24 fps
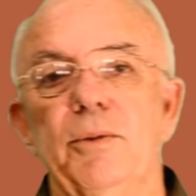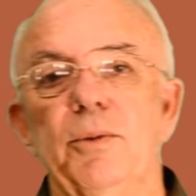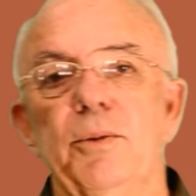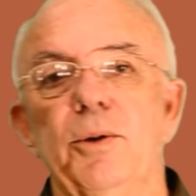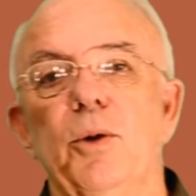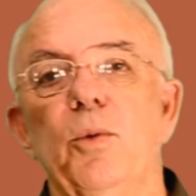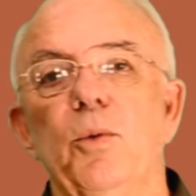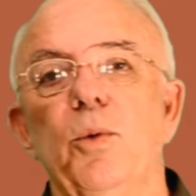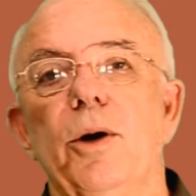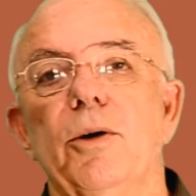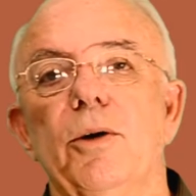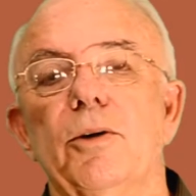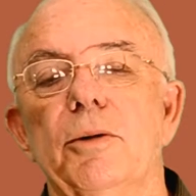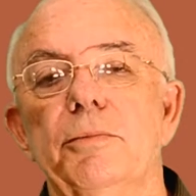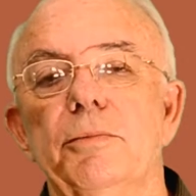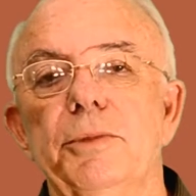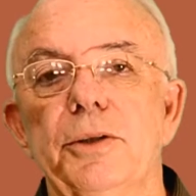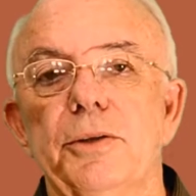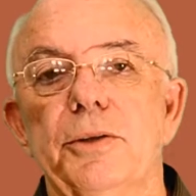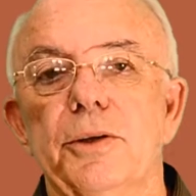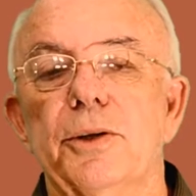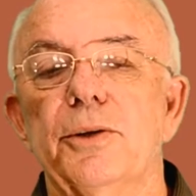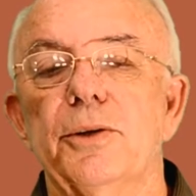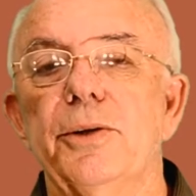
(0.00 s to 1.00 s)
I want to welcome
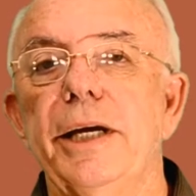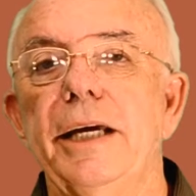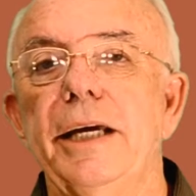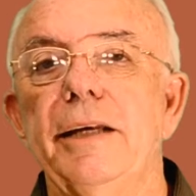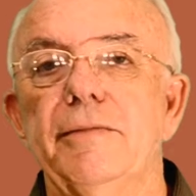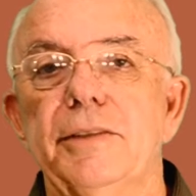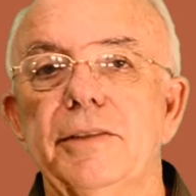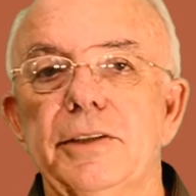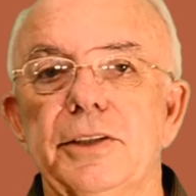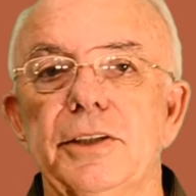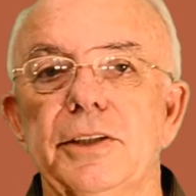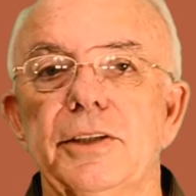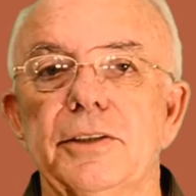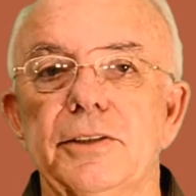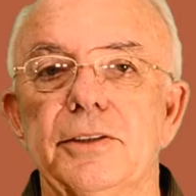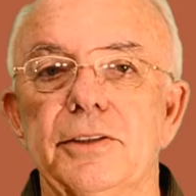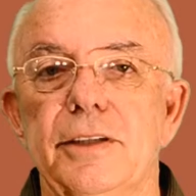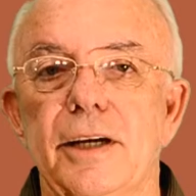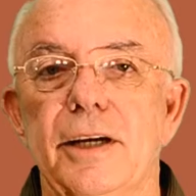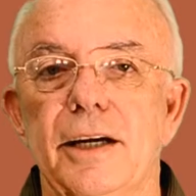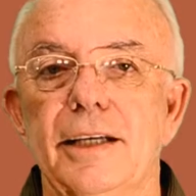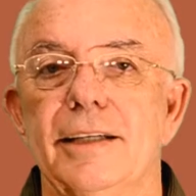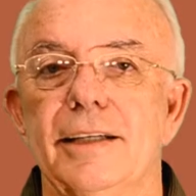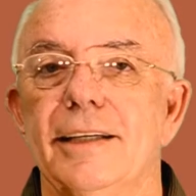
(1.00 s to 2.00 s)
you to
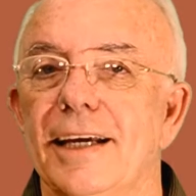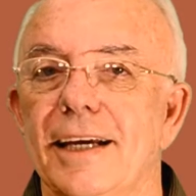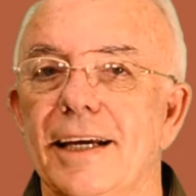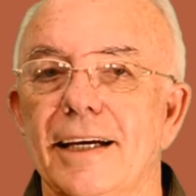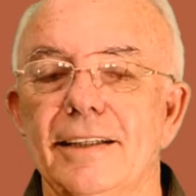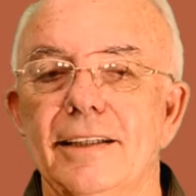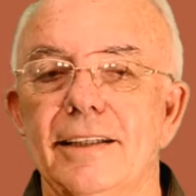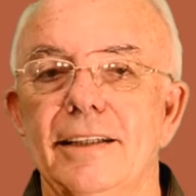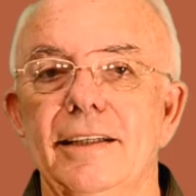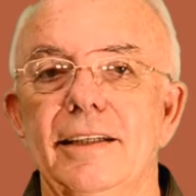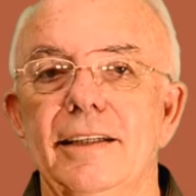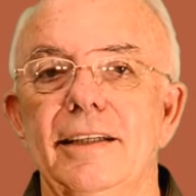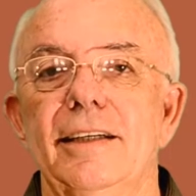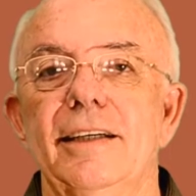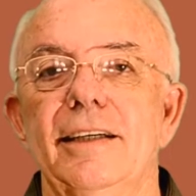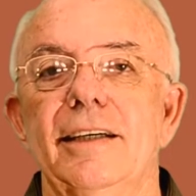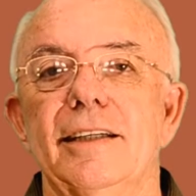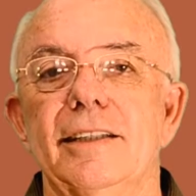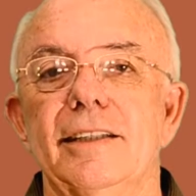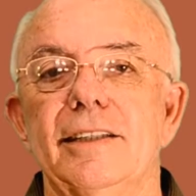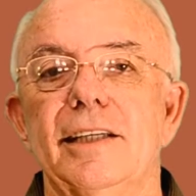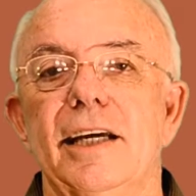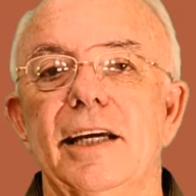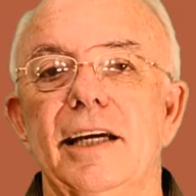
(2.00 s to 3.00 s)
CreativeResults.net,
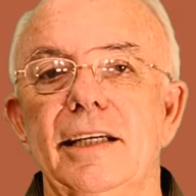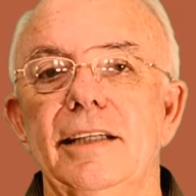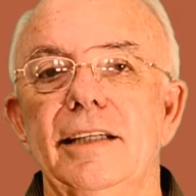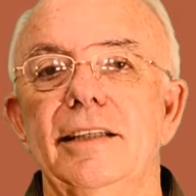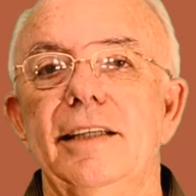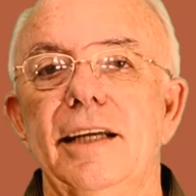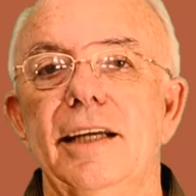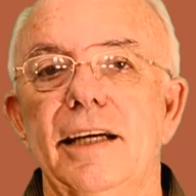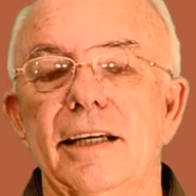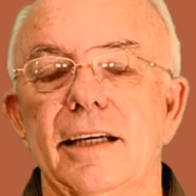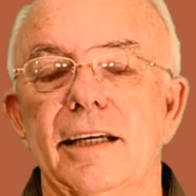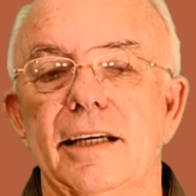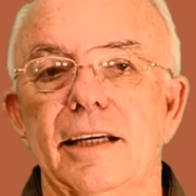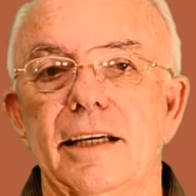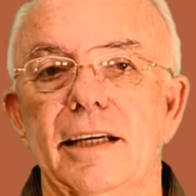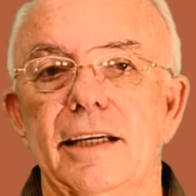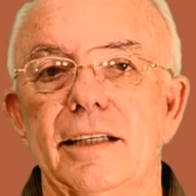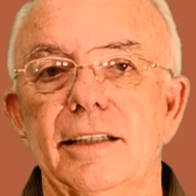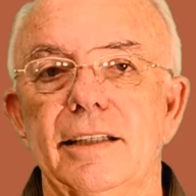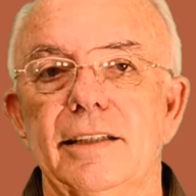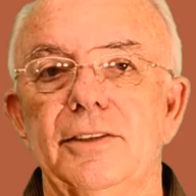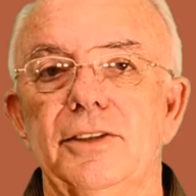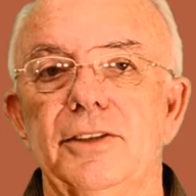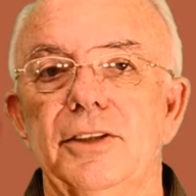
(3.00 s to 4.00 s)
a site
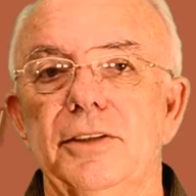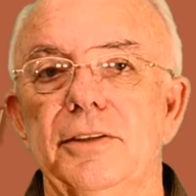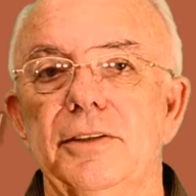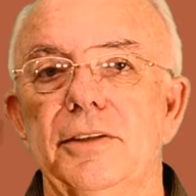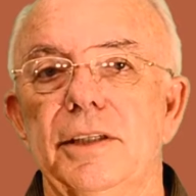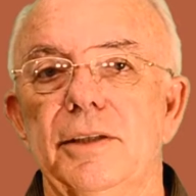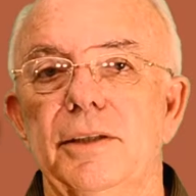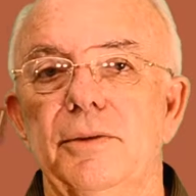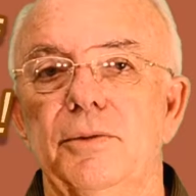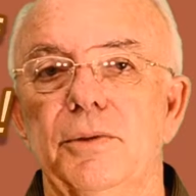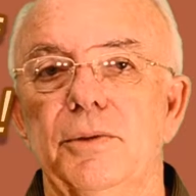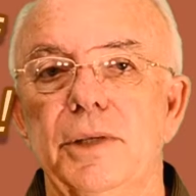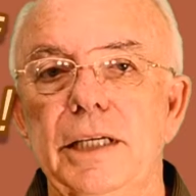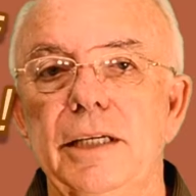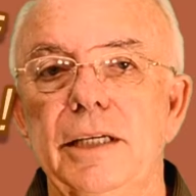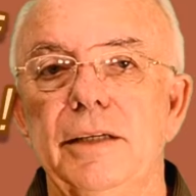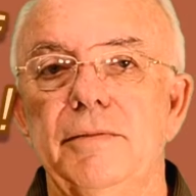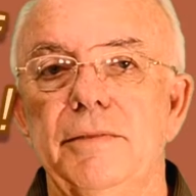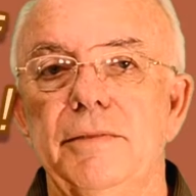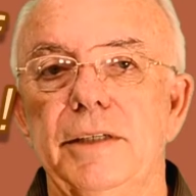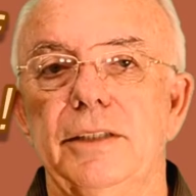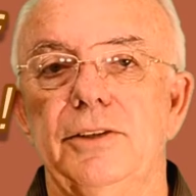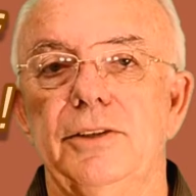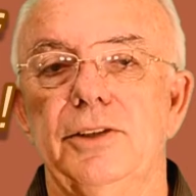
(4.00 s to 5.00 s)
dedicated to the
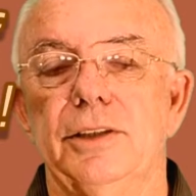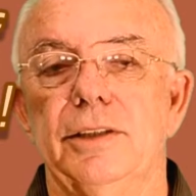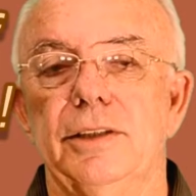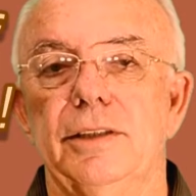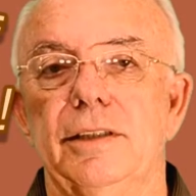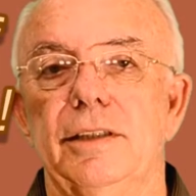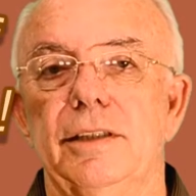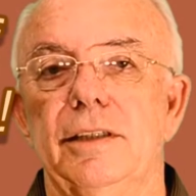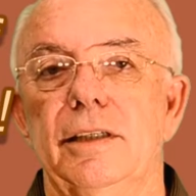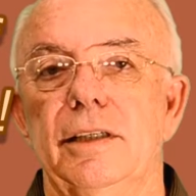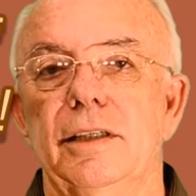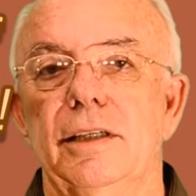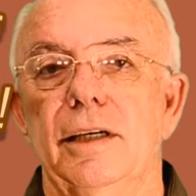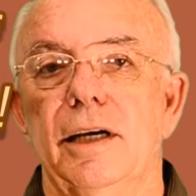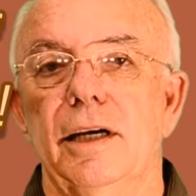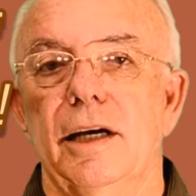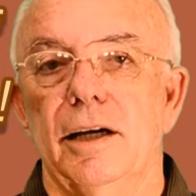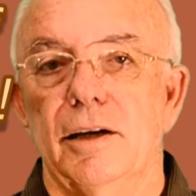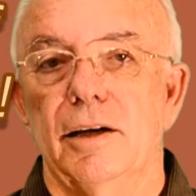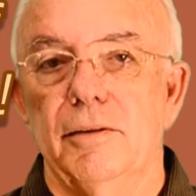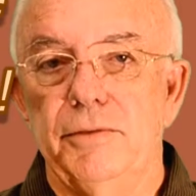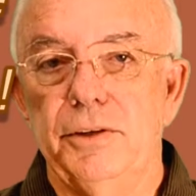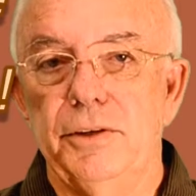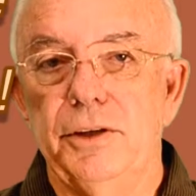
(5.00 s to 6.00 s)
reinvention
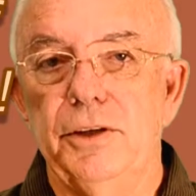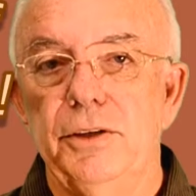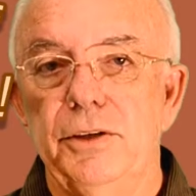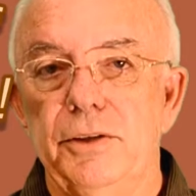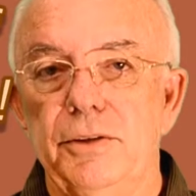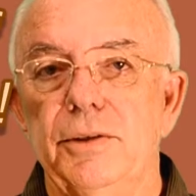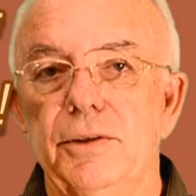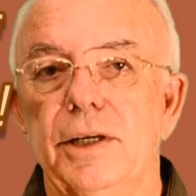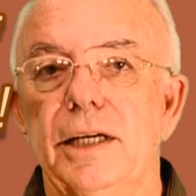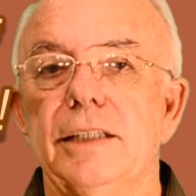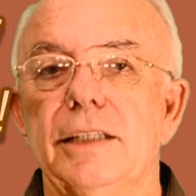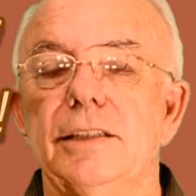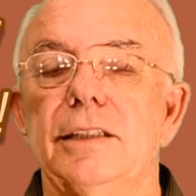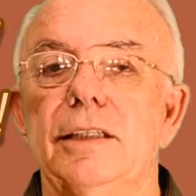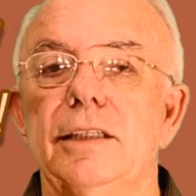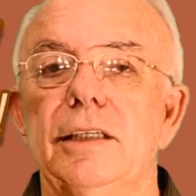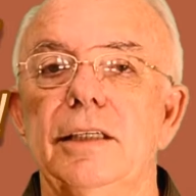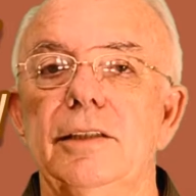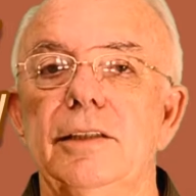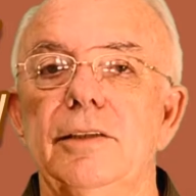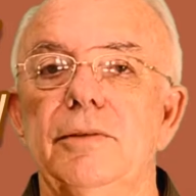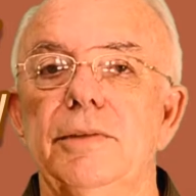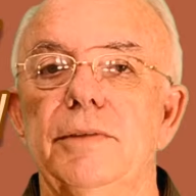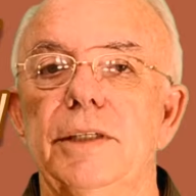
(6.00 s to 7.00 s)
of you as
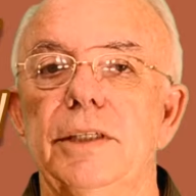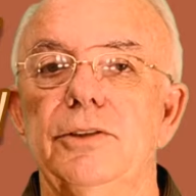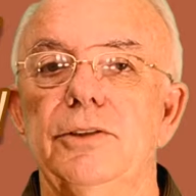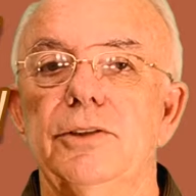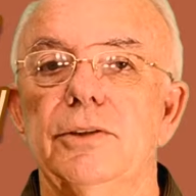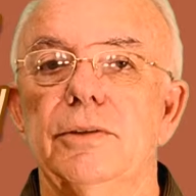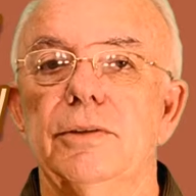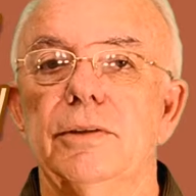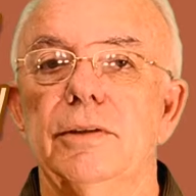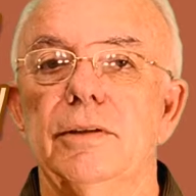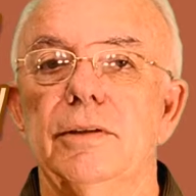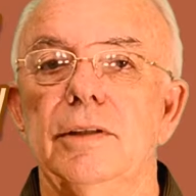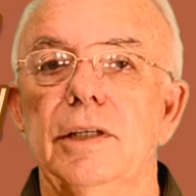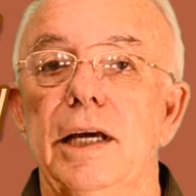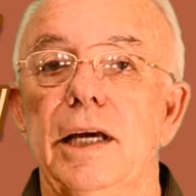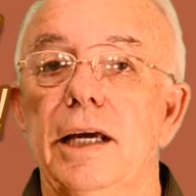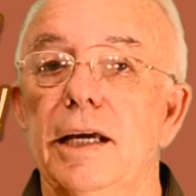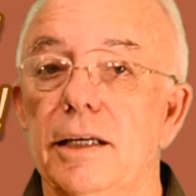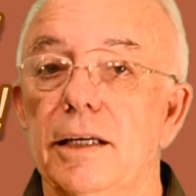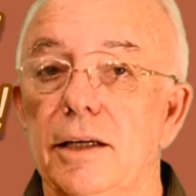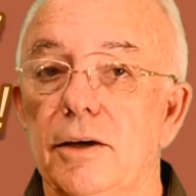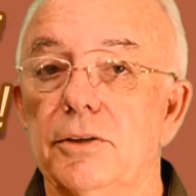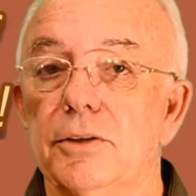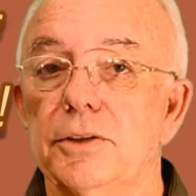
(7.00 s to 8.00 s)
an individual
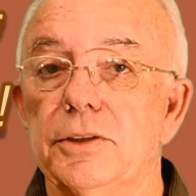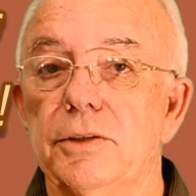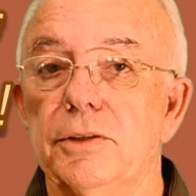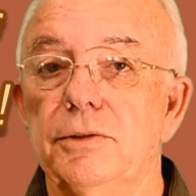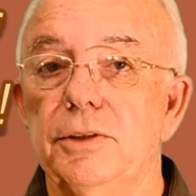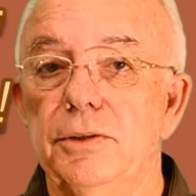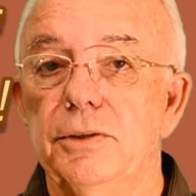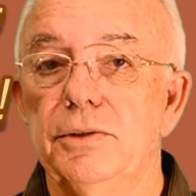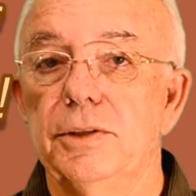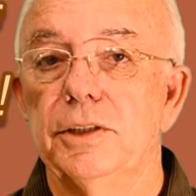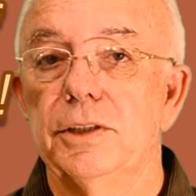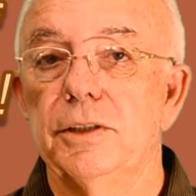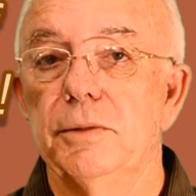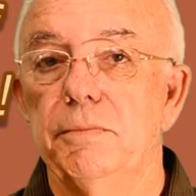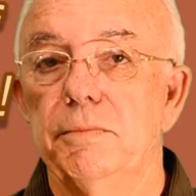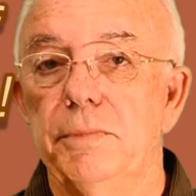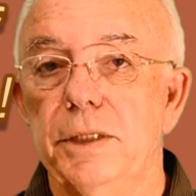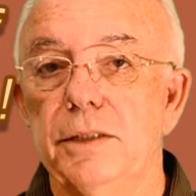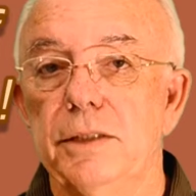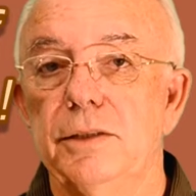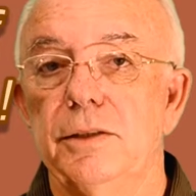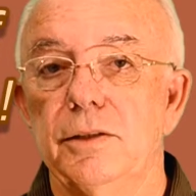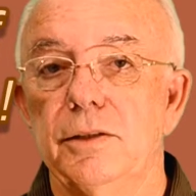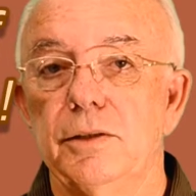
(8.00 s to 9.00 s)
and also you as a
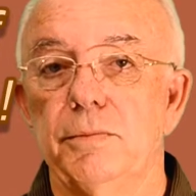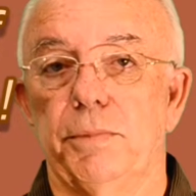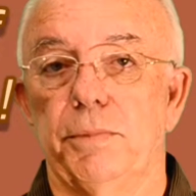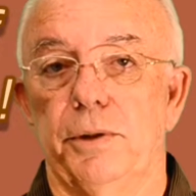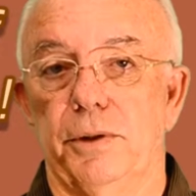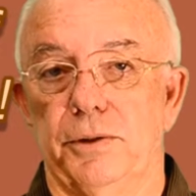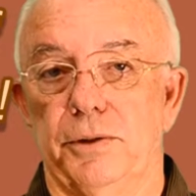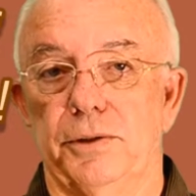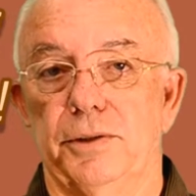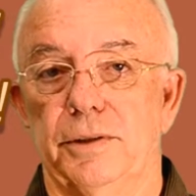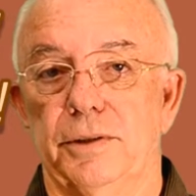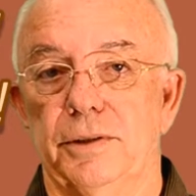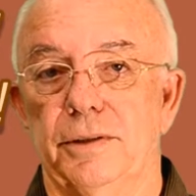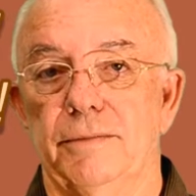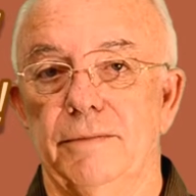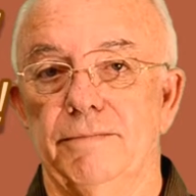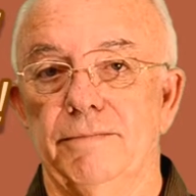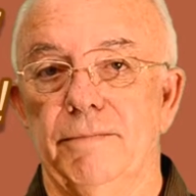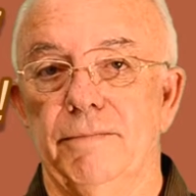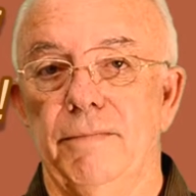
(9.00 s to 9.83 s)
business person.